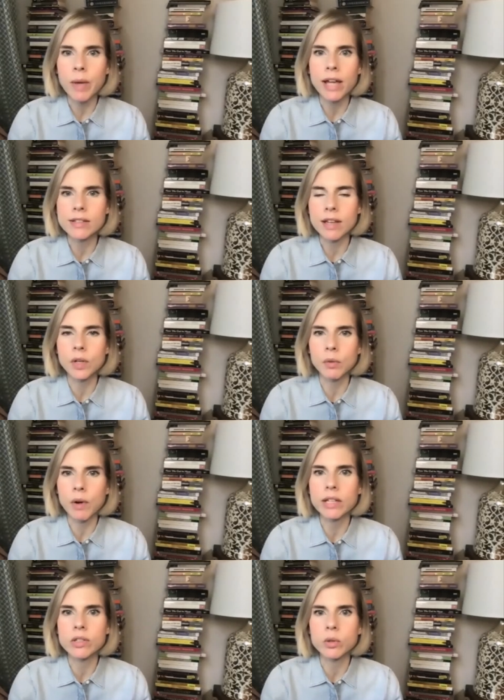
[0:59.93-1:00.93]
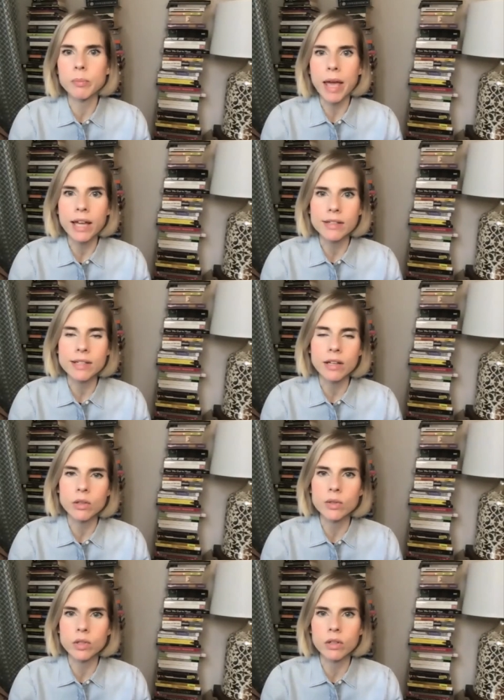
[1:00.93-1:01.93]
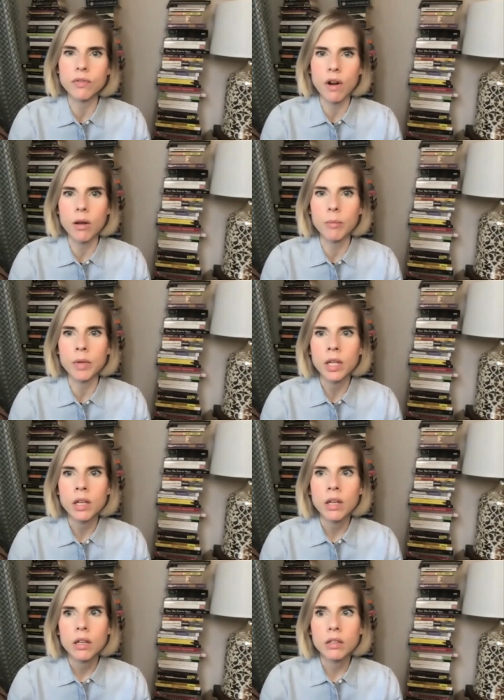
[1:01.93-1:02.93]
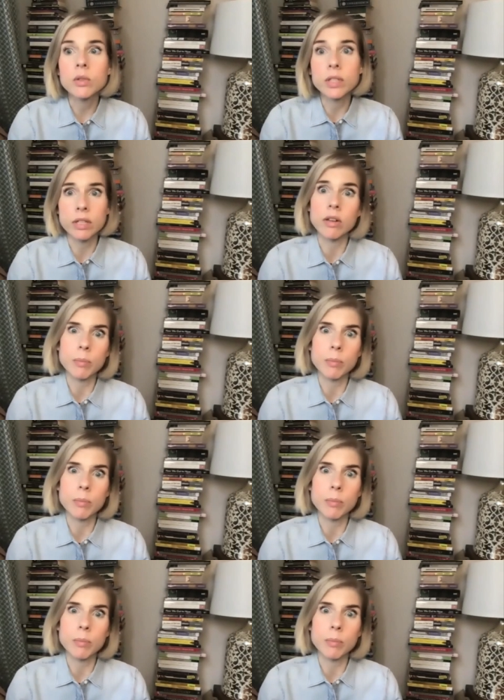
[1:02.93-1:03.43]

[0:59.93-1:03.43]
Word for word: has every right to ban said user from using their